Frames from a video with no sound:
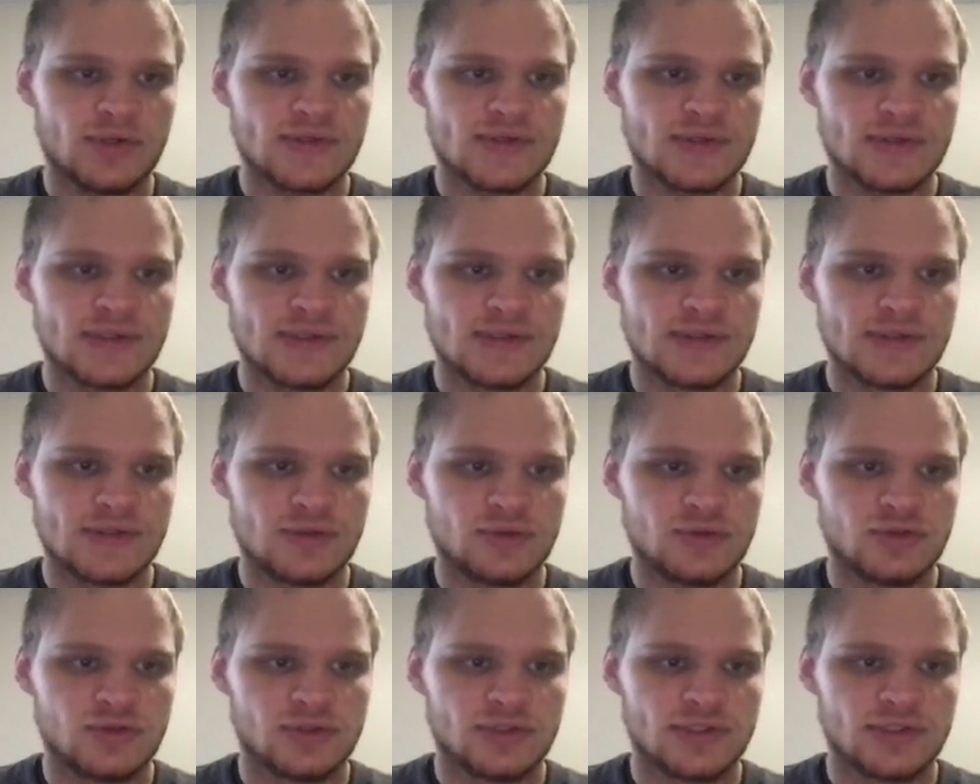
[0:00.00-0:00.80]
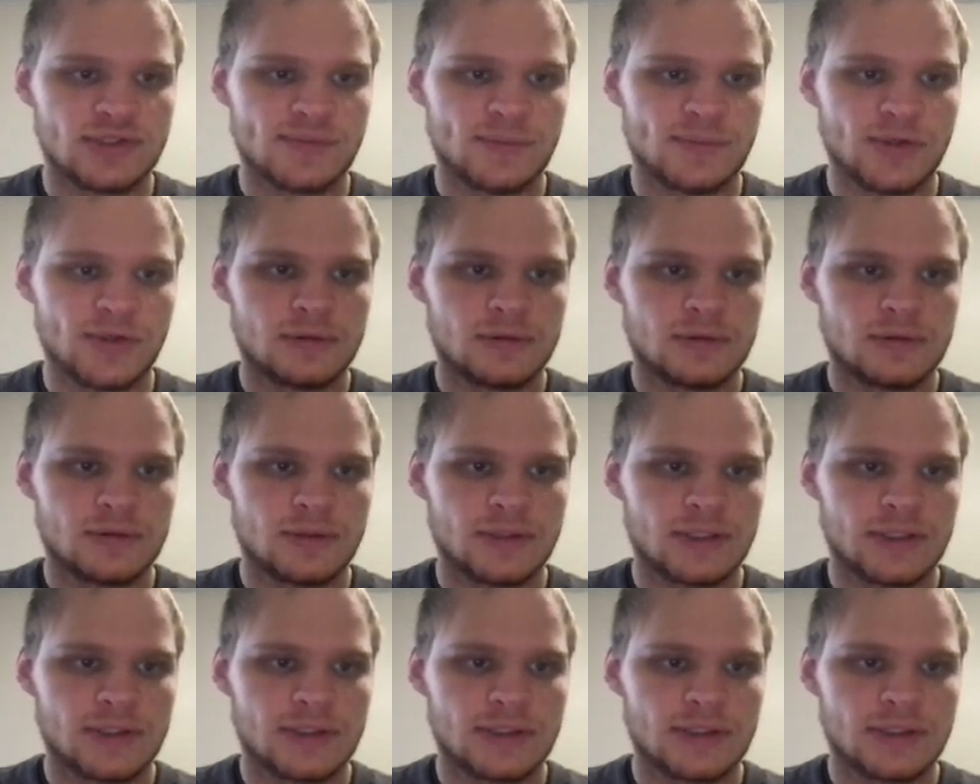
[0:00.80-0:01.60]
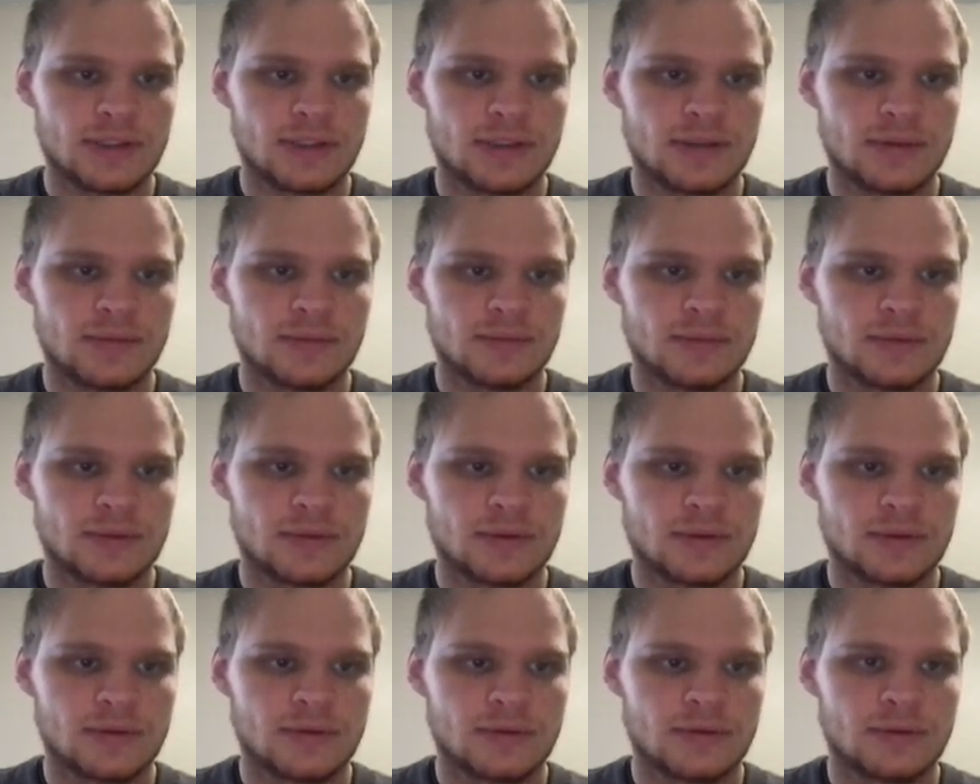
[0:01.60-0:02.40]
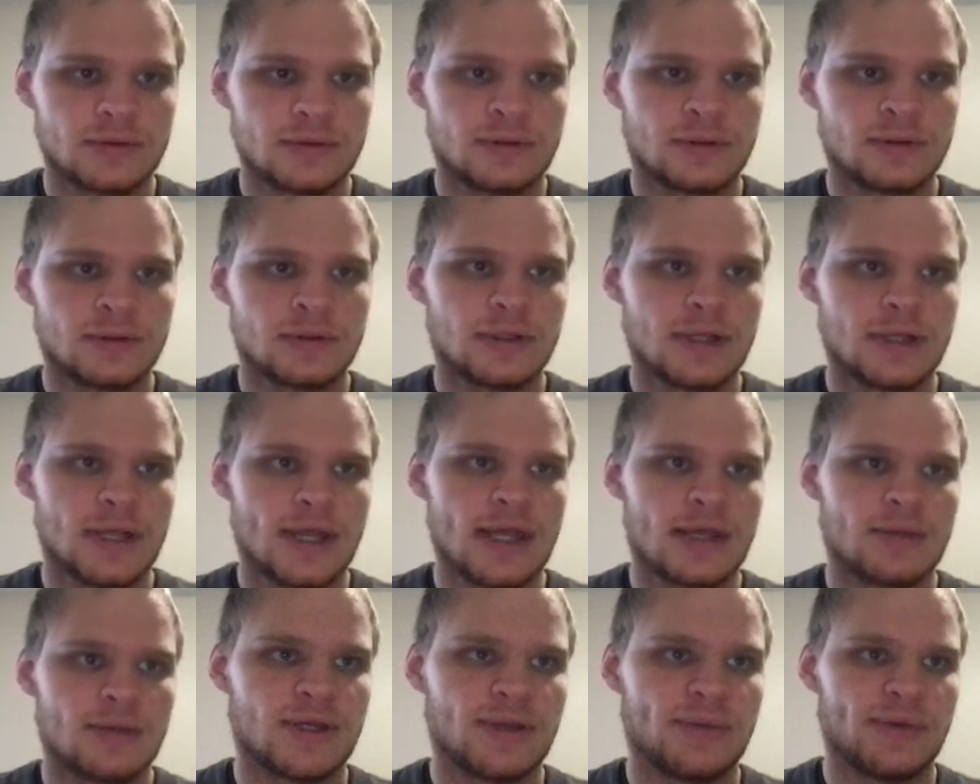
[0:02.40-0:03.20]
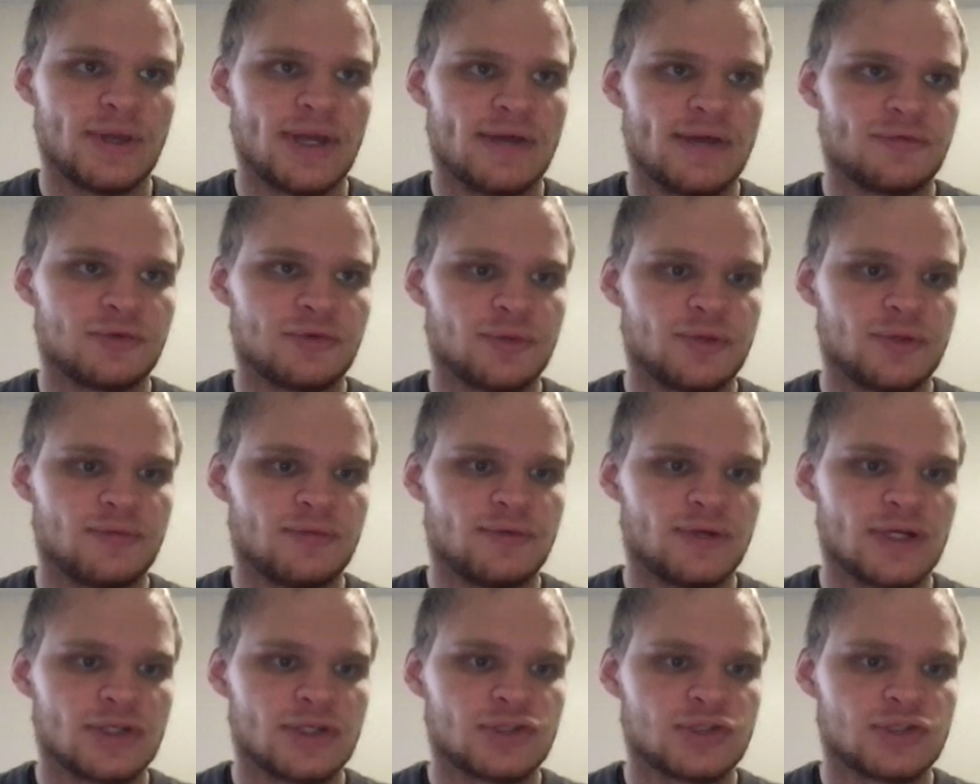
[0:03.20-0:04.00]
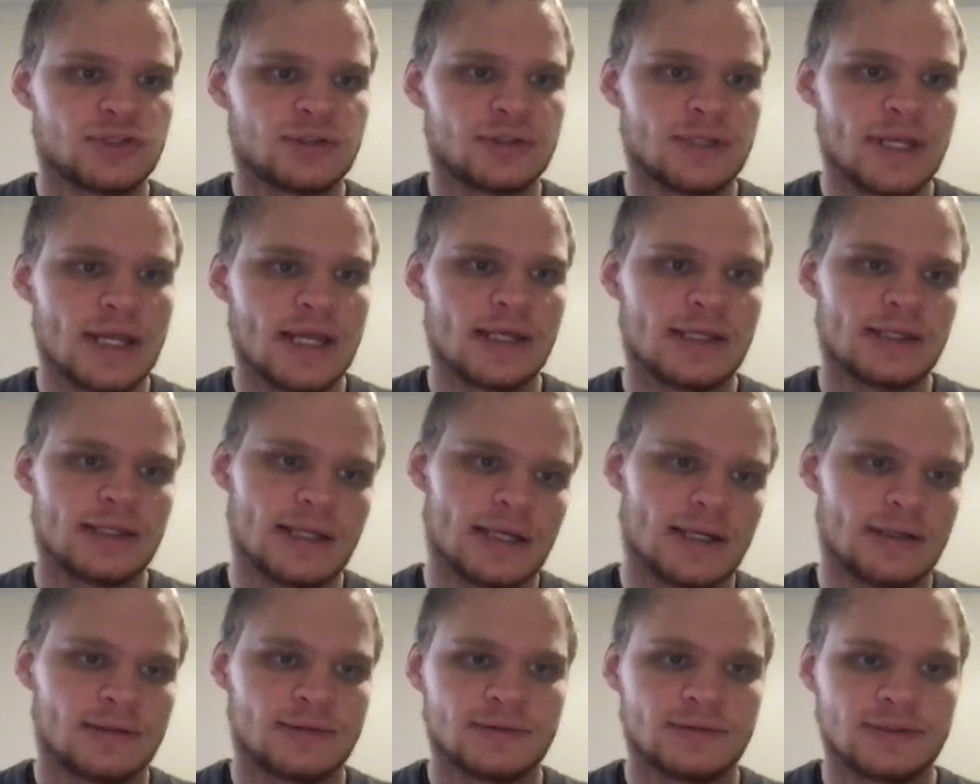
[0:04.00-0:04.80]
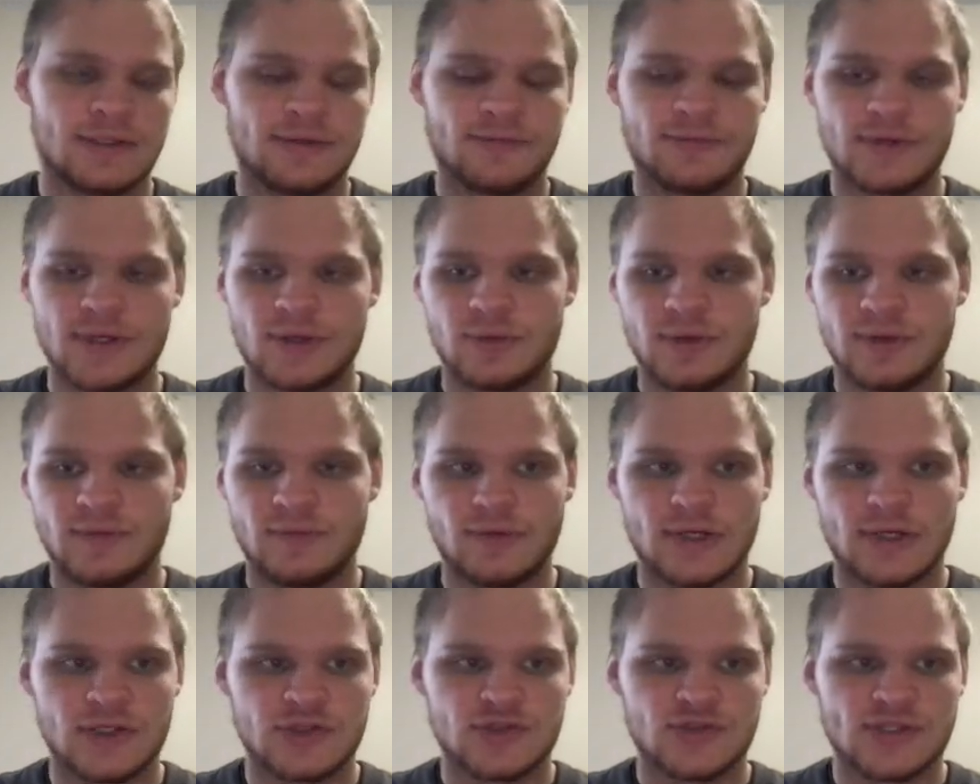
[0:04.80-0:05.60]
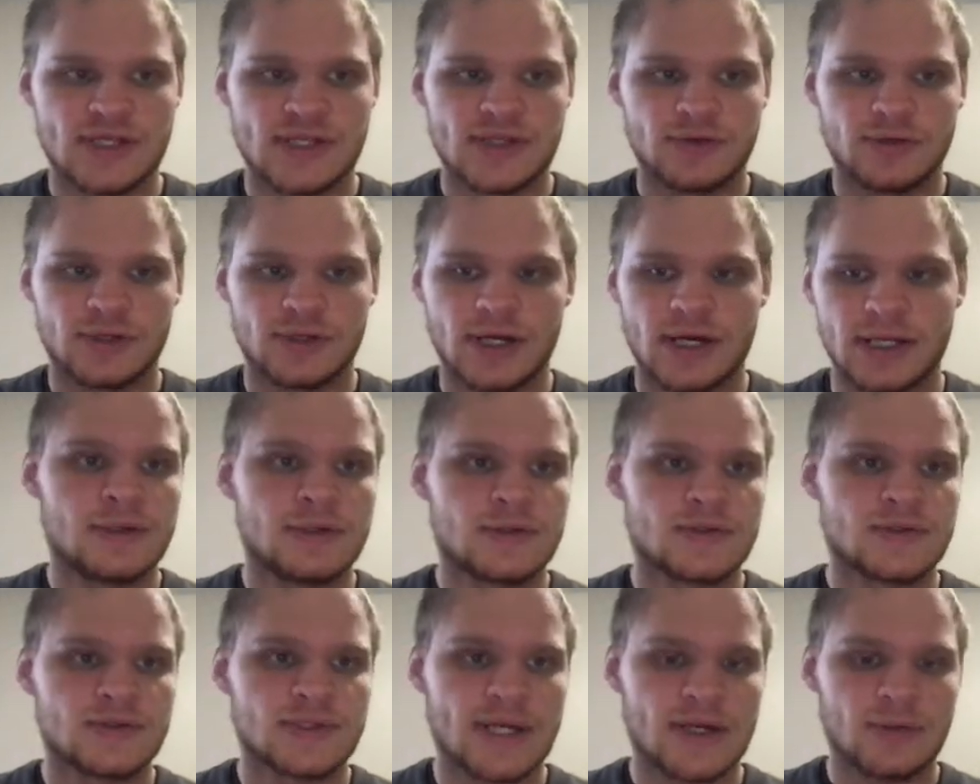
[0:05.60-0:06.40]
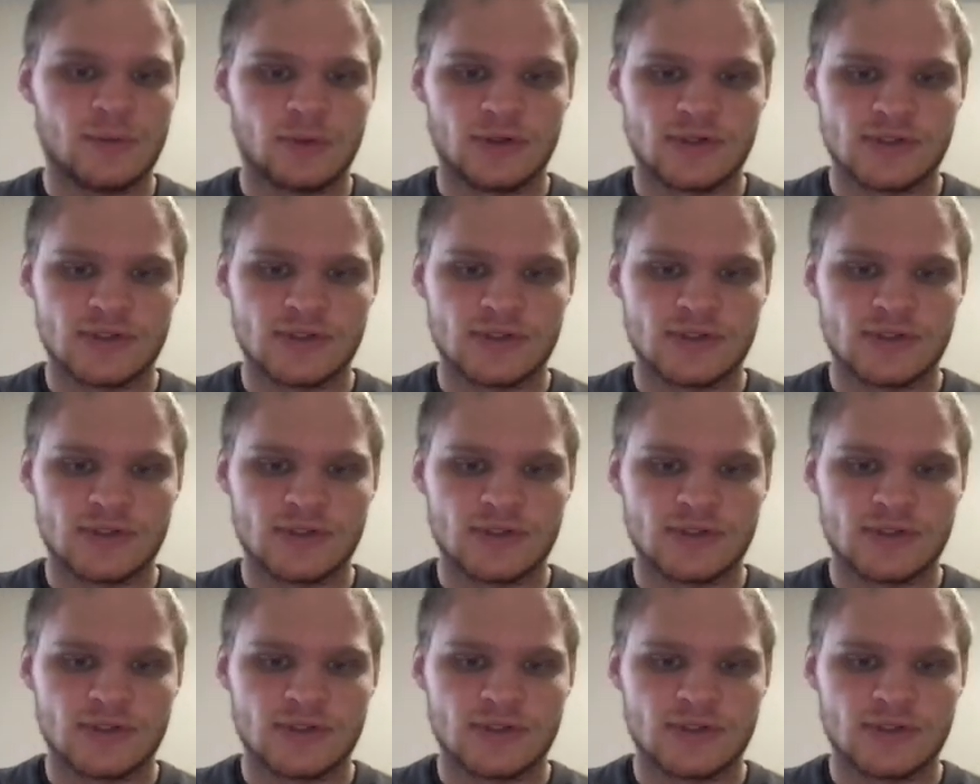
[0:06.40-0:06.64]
these two should disappear. Delete them. And I have to refresh. And yeah, if I refresh, then they're gone. So that works